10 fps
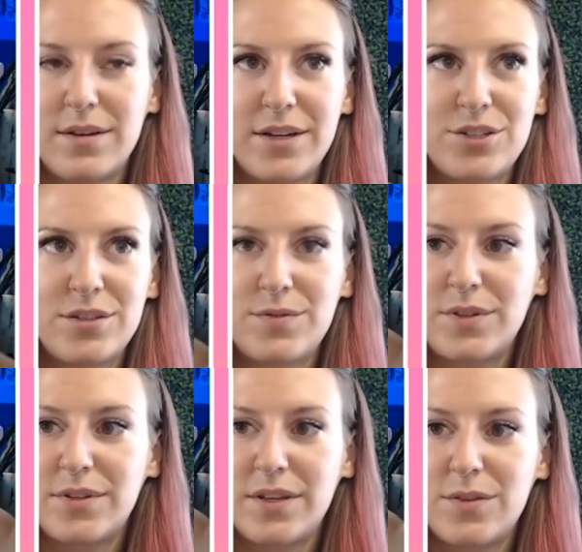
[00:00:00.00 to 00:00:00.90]
Just
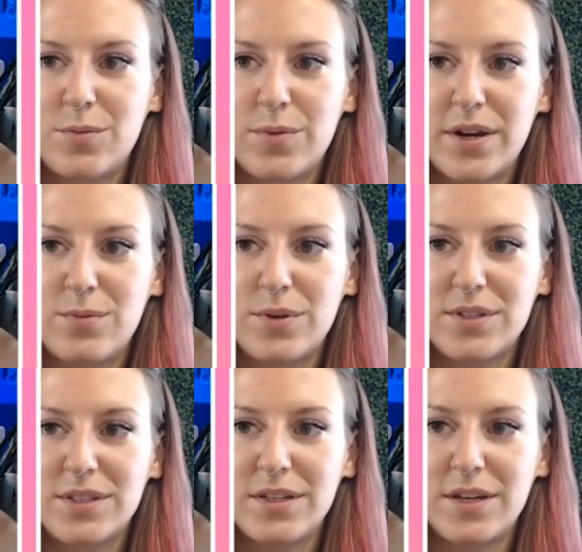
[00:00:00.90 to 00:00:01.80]
feel like the red
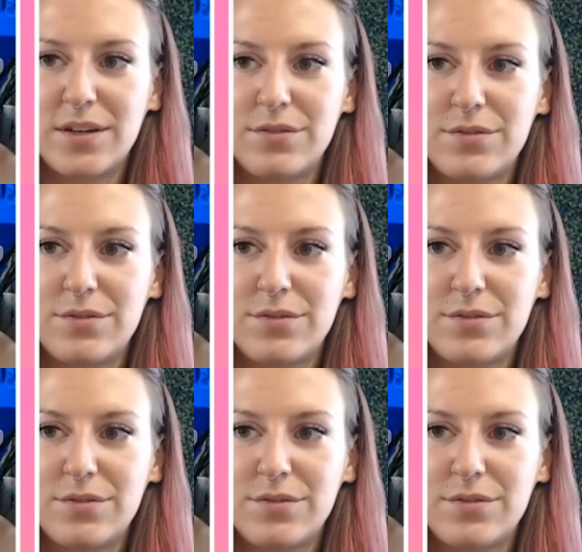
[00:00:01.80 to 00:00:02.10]
wasn't enough.